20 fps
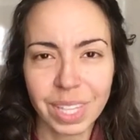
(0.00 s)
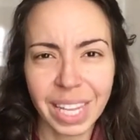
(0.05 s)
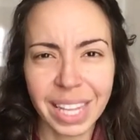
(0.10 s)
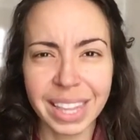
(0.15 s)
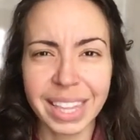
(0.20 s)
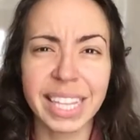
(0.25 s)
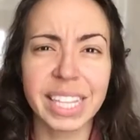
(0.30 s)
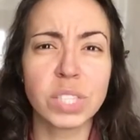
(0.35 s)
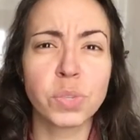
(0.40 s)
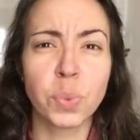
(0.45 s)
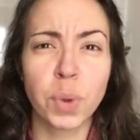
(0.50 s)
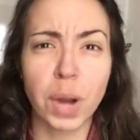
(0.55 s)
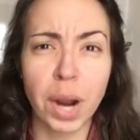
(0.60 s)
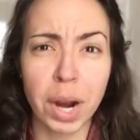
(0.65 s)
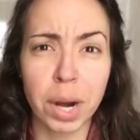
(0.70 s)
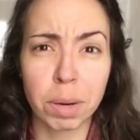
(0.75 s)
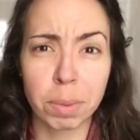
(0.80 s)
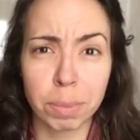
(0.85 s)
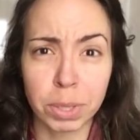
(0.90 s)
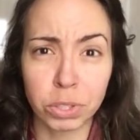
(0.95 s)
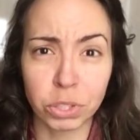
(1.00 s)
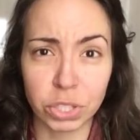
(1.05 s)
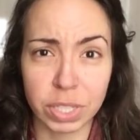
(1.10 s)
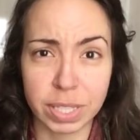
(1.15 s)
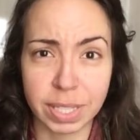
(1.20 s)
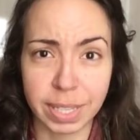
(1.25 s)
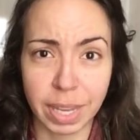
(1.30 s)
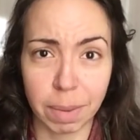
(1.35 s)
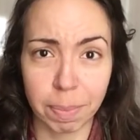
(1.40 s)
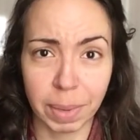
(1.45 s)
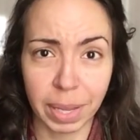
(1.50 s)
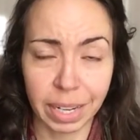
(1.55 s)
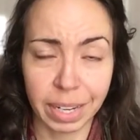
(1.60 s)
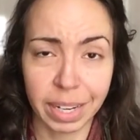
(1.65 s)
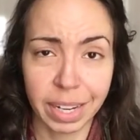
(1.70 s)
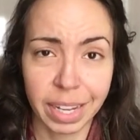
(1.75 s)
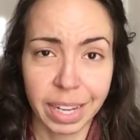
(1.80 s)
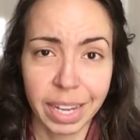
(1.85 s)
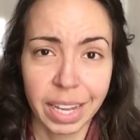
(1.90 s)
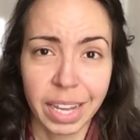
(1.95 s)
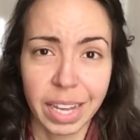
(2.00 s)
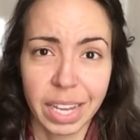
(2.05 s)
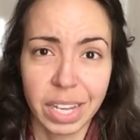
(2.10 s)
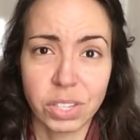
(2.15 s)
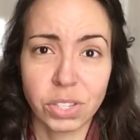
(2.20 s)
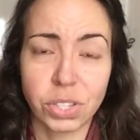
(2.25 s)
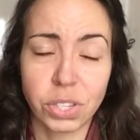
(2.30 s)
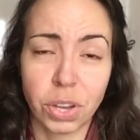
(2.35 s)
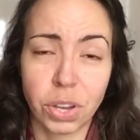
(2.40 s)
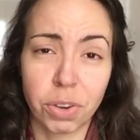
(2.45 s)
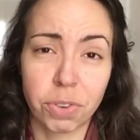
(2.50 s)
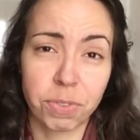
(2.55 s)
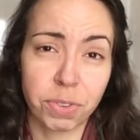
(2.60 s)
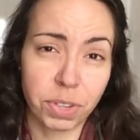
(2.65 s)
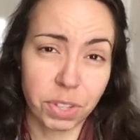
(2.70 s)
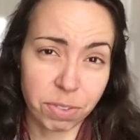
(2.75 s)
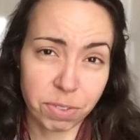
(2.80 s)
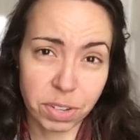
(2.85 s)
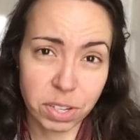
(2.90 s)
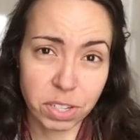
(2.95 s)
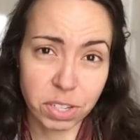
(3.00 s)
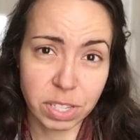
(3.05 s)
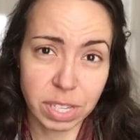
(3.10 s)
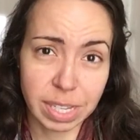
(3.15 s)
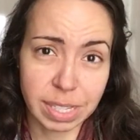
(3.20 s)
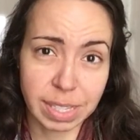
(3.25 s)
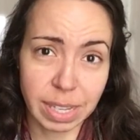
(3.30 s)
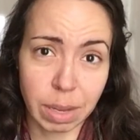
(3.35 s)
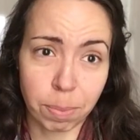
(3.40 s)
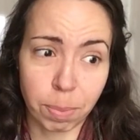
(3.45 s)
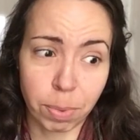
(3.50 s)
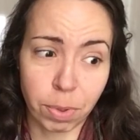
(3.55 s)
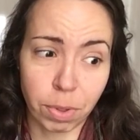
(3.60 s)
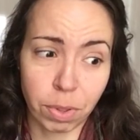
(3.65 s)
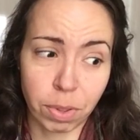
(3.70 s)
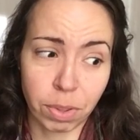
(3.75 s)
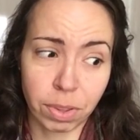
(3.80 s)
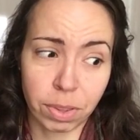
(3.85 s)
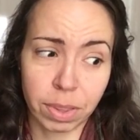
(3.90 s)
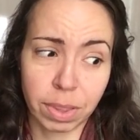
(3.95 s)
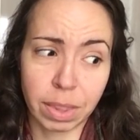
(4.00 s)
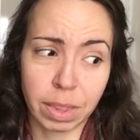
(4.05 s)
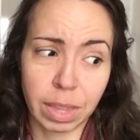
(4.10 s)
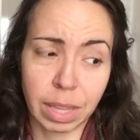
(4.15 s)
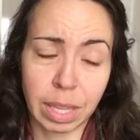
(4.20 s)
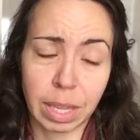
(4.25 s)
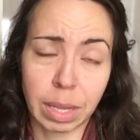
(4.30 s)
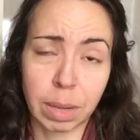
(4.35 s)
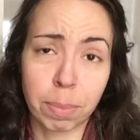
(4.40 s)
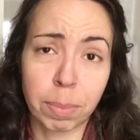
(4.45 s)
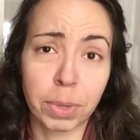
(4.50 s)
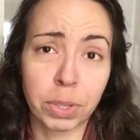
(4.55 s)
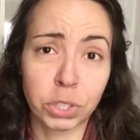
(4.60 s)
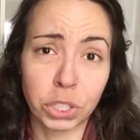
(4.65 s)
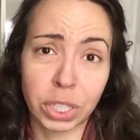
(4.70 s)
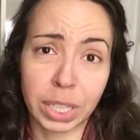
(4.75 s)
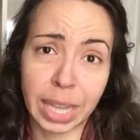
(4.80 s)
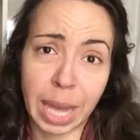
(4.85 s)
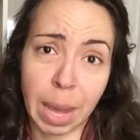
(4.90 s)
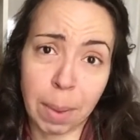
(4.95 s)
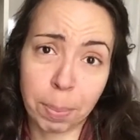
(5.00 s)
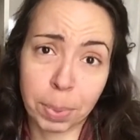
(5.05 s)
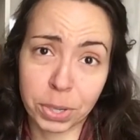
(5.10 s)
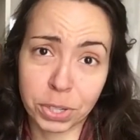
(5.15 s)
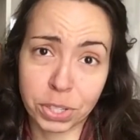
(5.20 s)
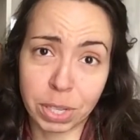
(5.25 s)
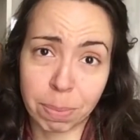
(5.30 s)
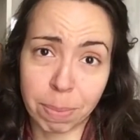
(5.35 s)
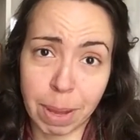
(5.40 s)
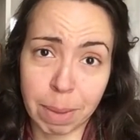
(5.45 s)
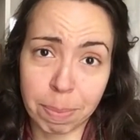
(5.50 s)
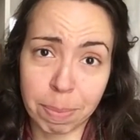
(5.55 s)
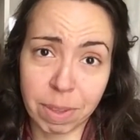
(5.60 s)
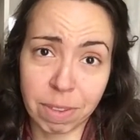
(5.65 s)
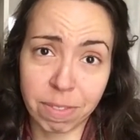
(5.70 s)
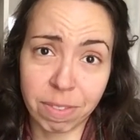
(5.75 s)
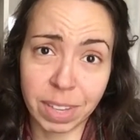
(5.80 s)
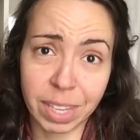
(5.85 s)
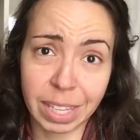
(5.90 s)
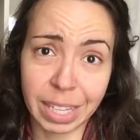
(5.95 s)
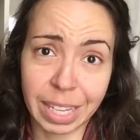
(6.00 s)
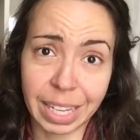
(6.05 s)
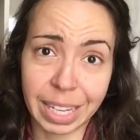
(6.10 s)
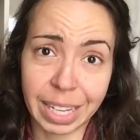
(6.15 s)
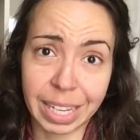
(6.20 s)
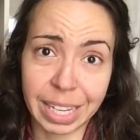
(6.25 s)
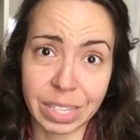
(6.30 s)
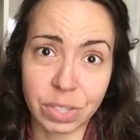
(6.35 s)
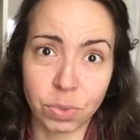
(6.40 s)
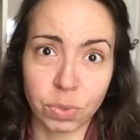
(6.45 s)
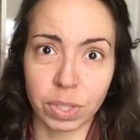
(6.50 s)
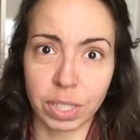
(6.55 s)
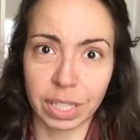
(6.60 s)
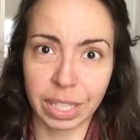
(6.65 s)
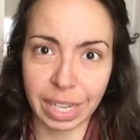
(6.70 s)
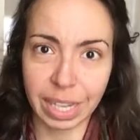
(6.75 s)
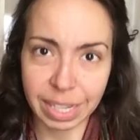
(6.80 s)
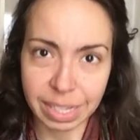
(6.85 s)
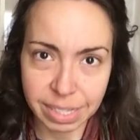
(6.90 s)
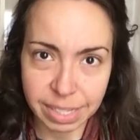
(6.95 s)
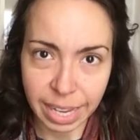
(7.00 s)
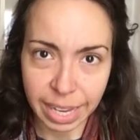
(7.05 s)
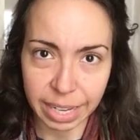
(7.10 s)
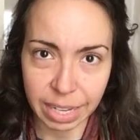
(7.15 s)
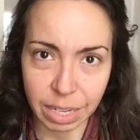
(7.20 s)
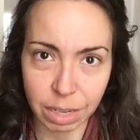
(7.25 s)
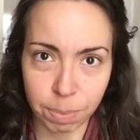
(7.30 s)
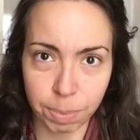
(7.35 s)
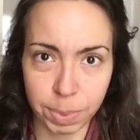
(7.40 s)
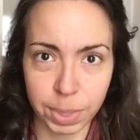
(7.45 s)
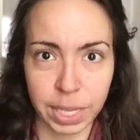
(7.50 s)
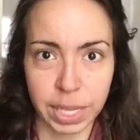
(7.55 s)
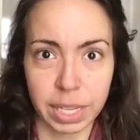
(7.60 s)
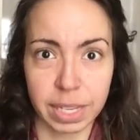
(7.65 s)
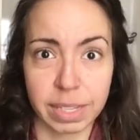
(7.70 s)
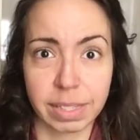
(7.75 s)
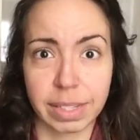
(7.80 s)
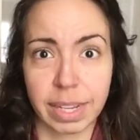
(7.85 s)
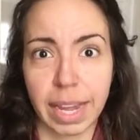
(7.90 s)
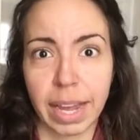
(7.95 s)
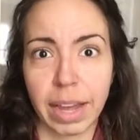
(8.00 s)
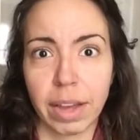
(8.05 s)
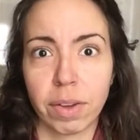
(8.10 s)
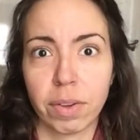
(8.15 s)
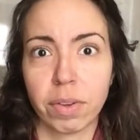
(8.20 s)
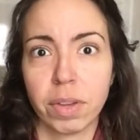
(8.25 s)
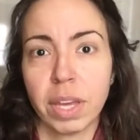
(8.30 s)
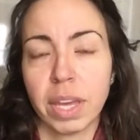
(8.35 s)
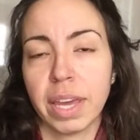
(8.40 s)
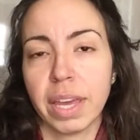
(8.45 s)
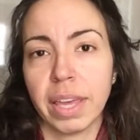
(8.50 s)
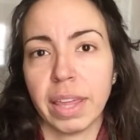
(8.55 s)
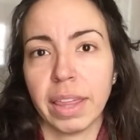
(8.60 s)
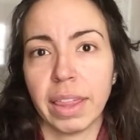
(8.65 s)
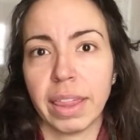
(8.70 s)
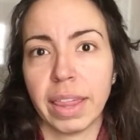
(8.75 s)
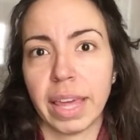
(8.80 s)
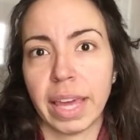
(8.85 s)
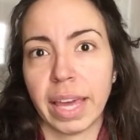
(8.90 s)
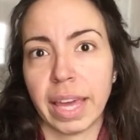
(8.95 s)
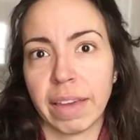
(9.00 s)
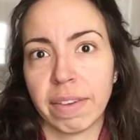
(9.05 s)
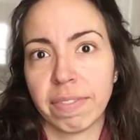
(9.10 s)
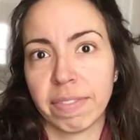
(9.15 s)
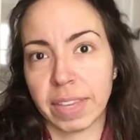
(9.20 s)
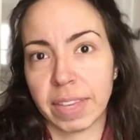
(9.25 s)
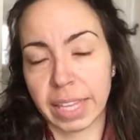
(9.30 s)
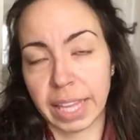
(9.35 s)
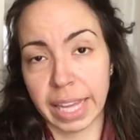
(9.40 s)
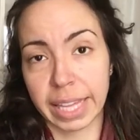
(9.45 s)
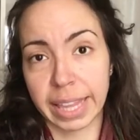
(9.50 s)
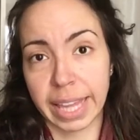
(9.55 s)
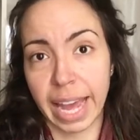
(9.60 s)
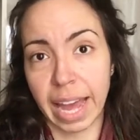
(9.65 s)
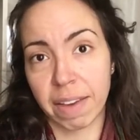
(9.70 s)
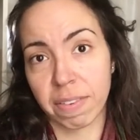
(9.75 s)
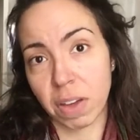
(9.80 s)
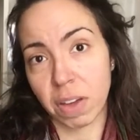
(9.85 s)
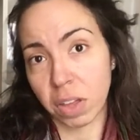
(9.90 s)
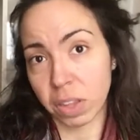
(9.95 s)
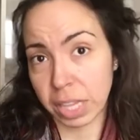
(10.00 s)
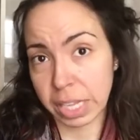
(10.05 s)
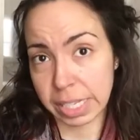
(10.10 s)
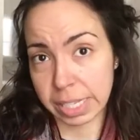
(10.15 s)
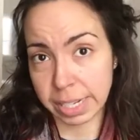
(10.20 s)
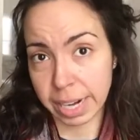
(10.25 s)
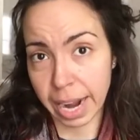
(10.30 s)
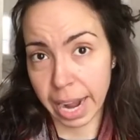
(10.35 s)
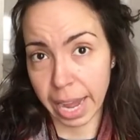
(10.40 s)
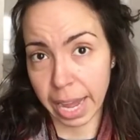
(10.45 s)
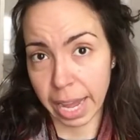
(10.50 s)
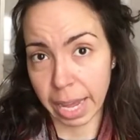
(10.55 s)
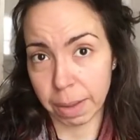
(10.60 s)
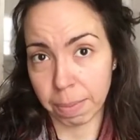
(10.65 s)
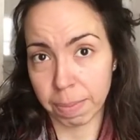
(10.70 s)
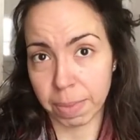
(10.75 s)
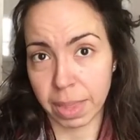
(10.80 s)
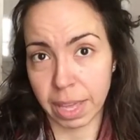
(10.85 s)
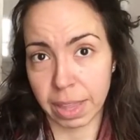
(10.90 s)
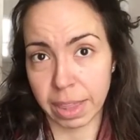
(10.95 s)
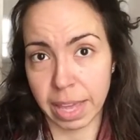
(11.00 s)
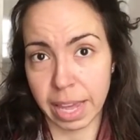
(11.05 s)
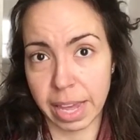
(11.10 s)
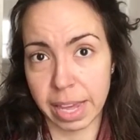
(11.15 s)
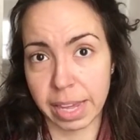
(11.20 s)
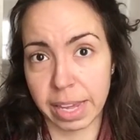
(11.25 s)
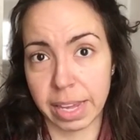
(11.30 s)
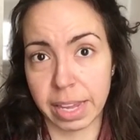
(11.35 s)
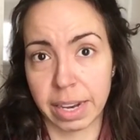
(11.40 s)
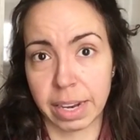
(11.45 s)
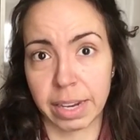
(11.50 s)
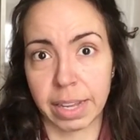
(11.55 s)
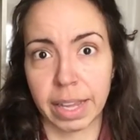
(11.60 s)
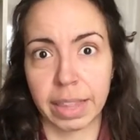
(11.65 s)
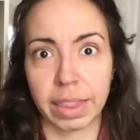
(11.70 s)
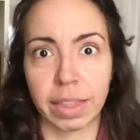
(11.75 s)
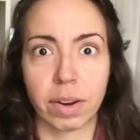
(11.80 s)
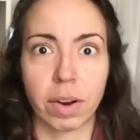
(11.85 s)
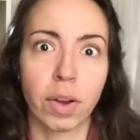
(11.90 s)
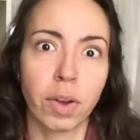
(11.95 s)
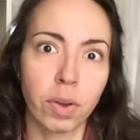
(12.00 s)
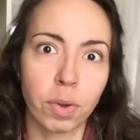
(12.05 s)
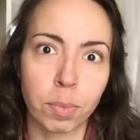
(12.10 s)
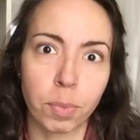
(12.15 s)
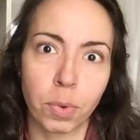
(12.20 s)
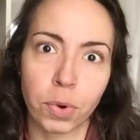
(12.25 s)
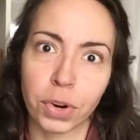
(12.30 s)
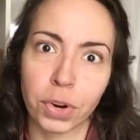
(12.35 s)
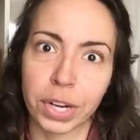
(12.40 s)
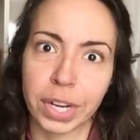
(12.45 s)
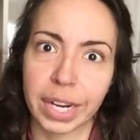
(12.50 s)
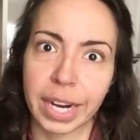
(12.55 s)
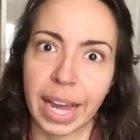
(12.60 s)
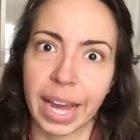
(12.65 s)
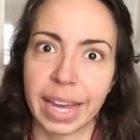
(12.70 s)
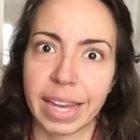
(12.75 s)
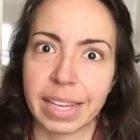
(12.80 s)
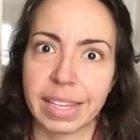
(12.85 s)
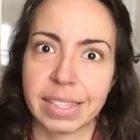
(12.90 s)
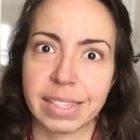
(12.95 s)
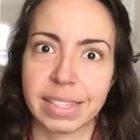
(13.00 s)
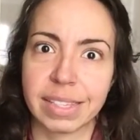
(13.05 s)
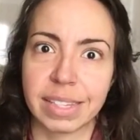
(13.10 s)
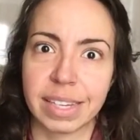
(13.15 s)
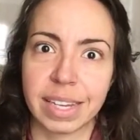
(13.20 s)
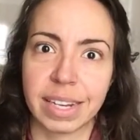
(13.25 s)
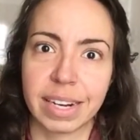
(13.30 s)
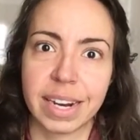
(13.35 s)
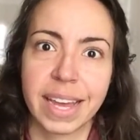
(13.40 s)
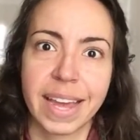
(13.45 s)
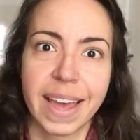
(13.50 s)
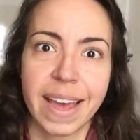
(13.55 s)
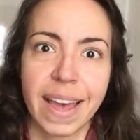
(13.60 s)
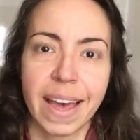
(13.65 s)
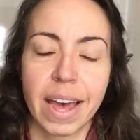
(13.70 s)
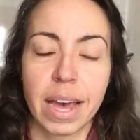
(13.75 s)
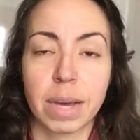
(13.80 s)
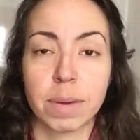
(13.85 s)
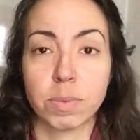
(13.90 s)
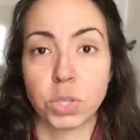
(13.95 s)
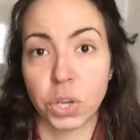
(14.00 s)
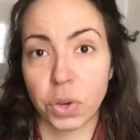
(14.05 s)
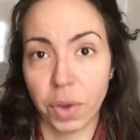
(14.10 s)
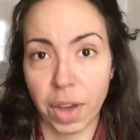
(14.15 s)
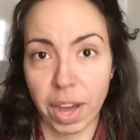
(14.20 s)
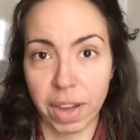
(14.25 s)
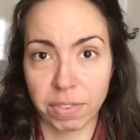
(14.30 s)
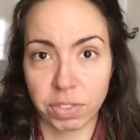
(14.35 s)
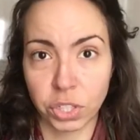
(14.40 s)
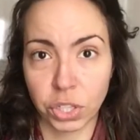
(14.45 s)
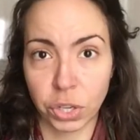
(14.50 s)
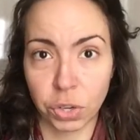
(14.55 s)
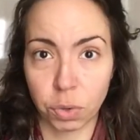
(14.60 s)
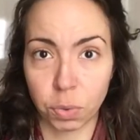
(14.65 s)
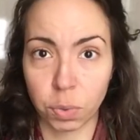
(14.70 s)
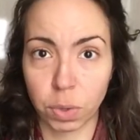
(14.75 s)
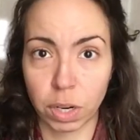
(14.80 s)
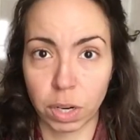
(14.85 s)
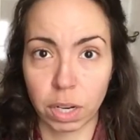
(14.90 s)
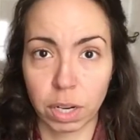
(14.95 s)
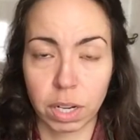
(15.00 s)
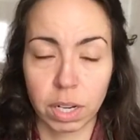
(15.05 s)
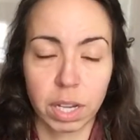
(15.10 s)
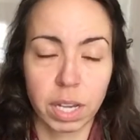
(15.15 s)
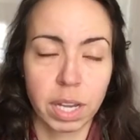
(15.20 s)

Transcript: that's where our emotions come in. So for the first example, the emotion that person might be feeling is really excited because now they feel like they have all this time that they can get their home organized and don't have to go to work.